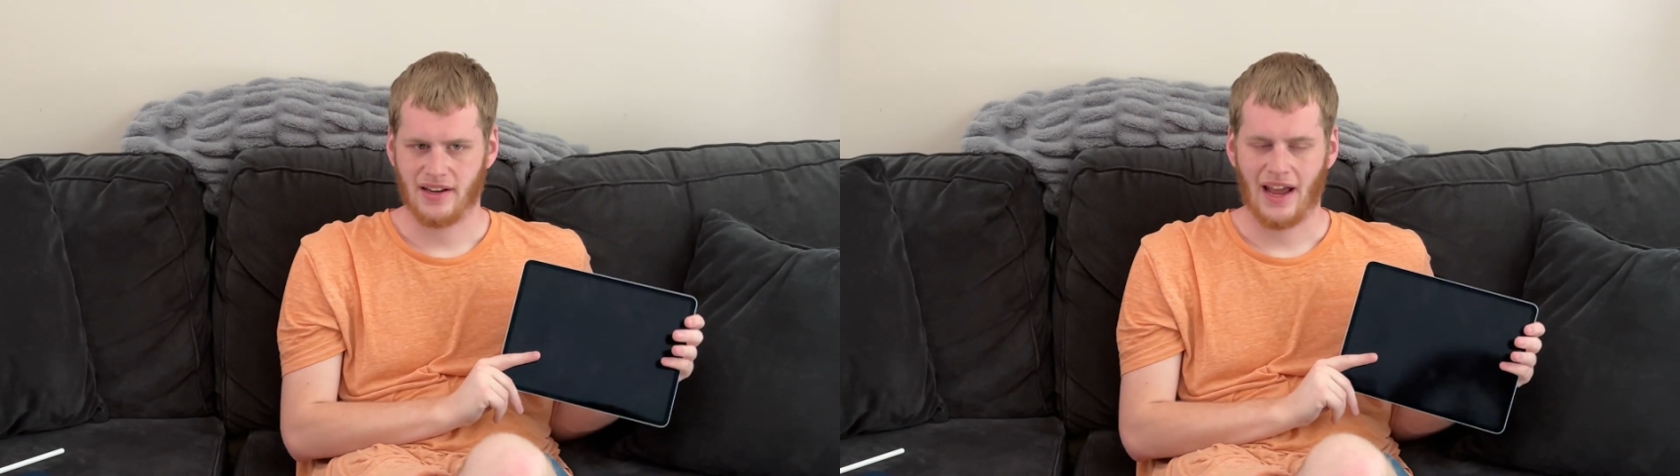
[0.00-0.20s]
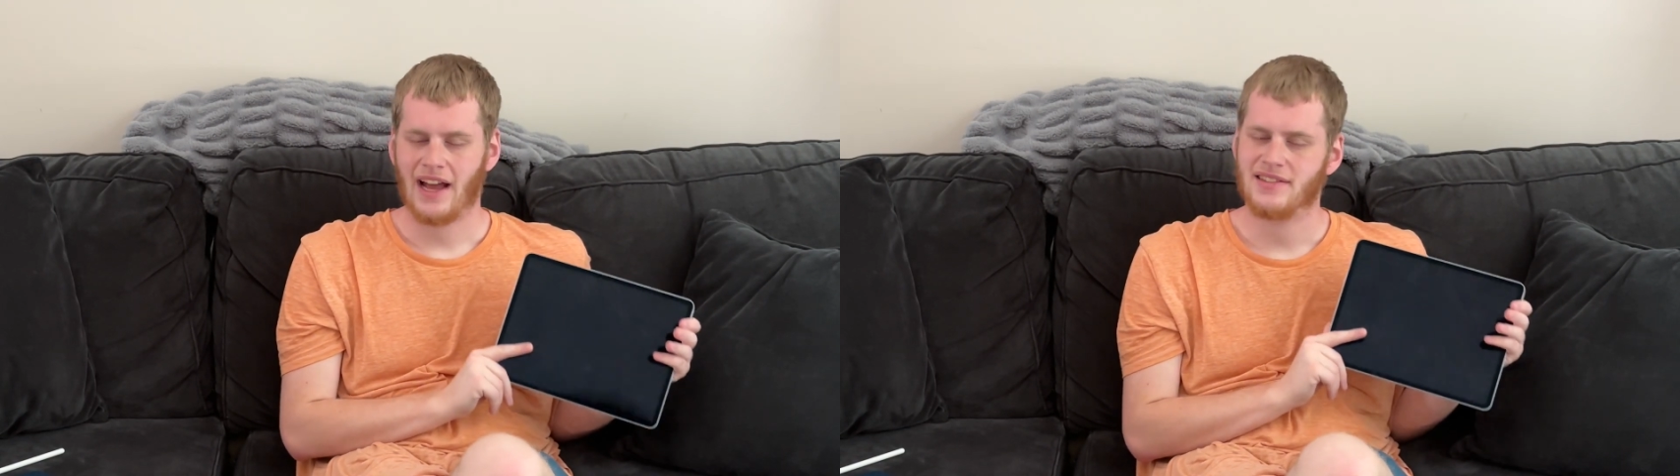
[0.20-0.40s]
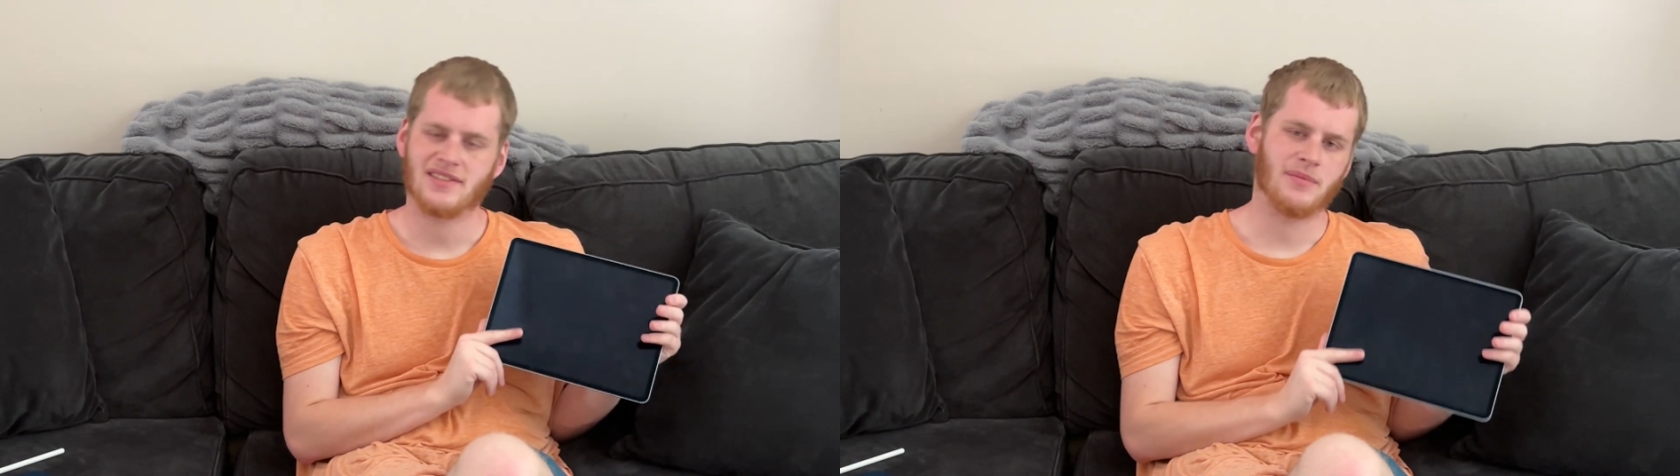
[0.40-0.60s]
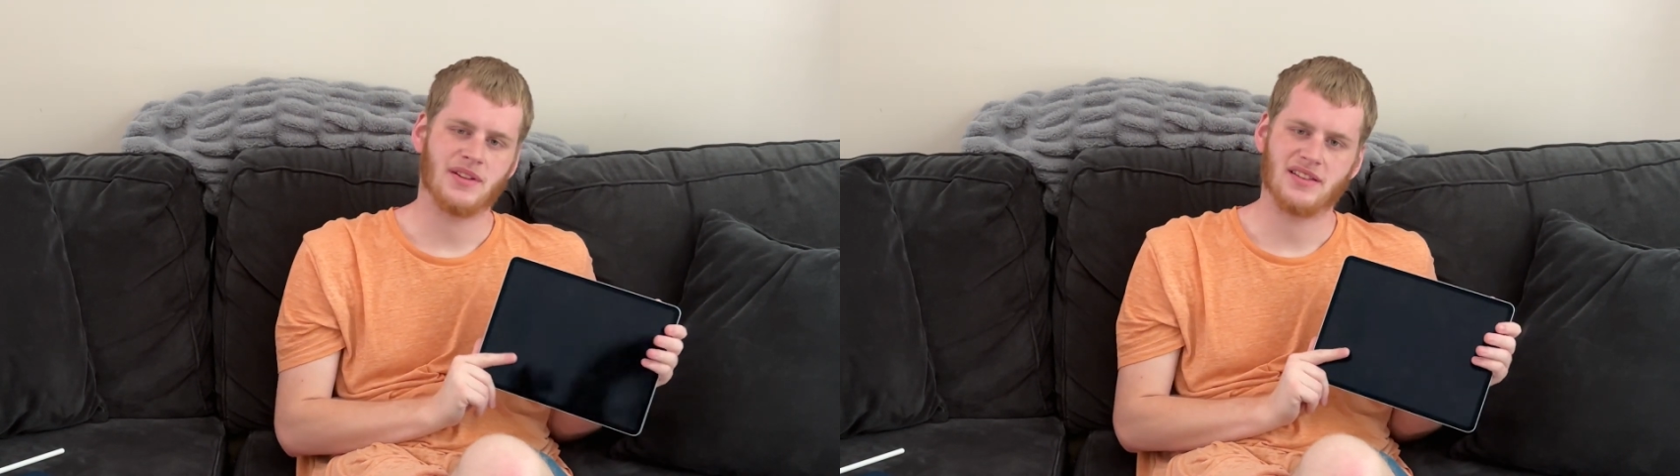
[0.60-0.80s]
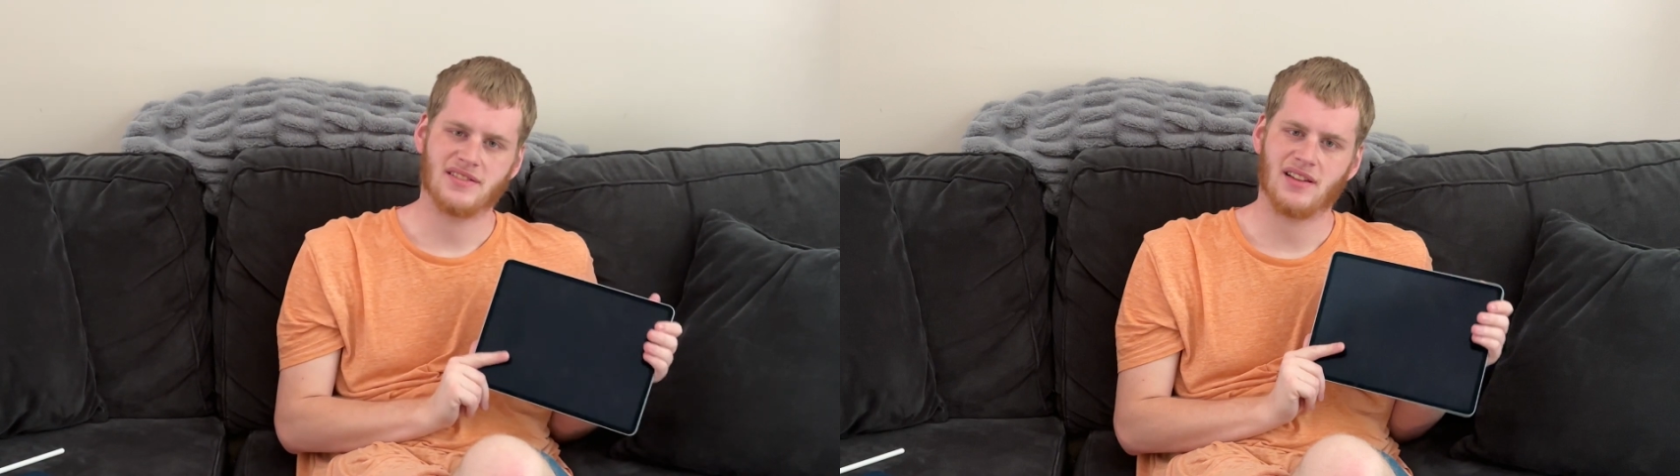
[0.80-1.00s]
adds some of
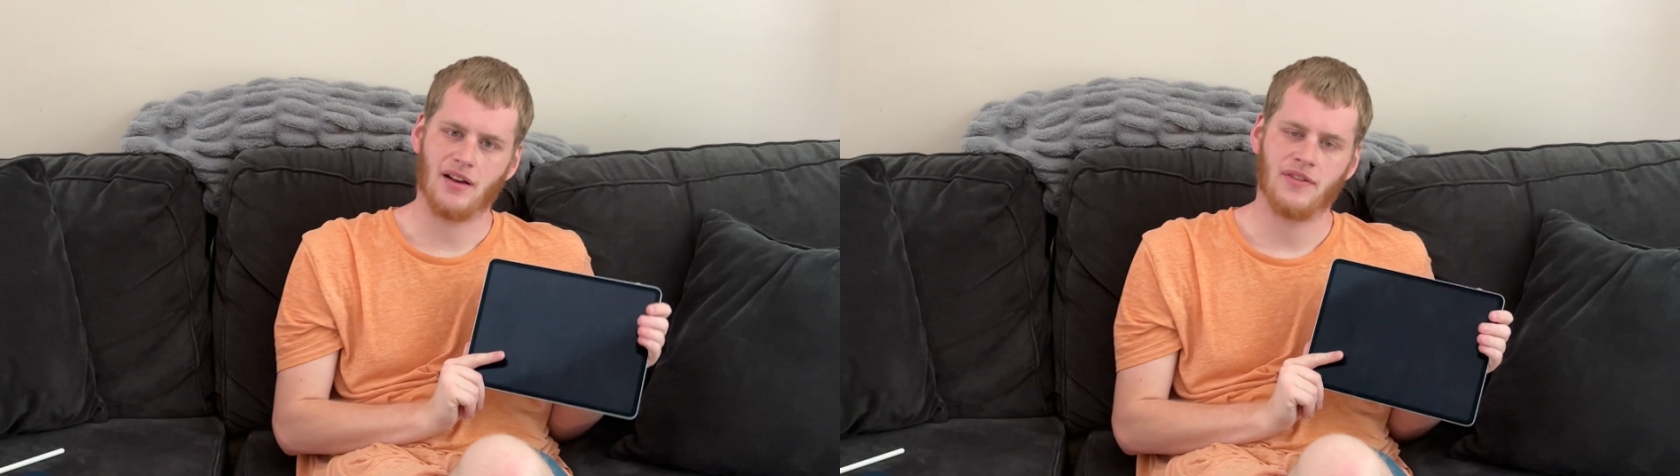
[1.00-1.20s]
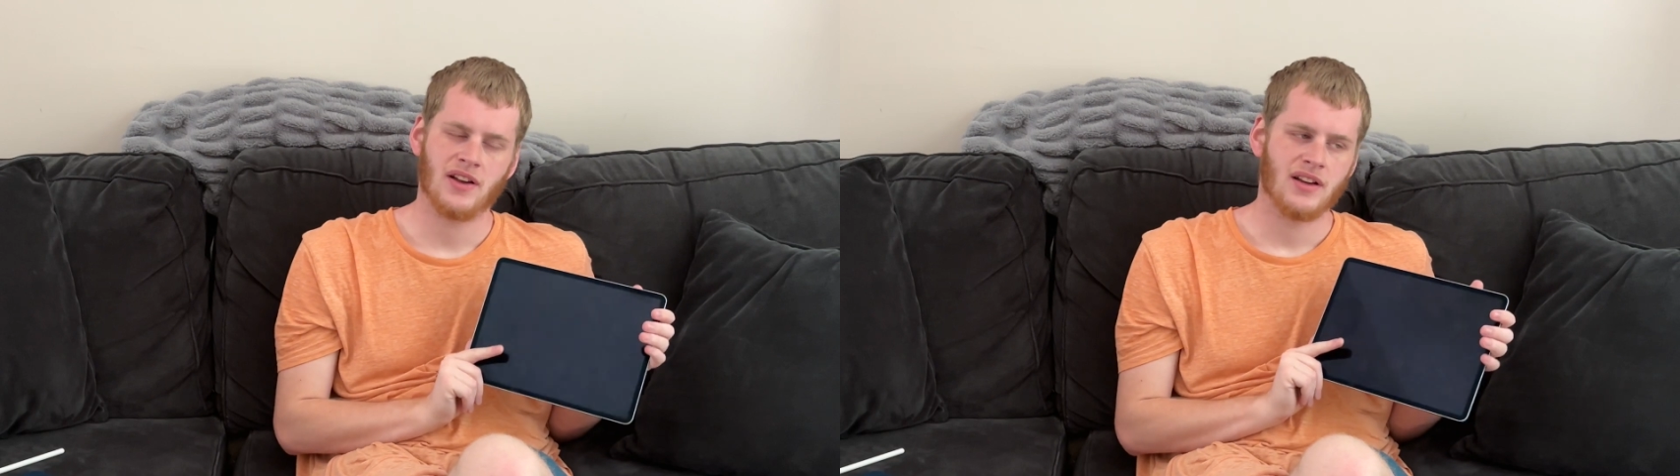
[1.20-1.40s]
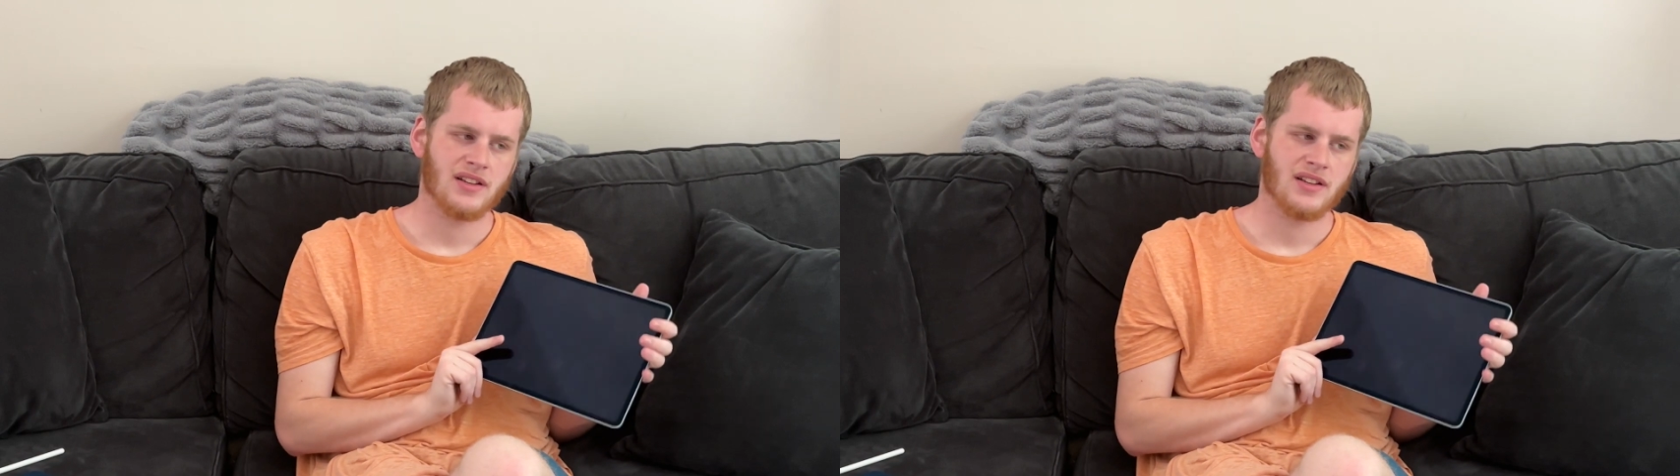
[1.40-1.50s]
this stuff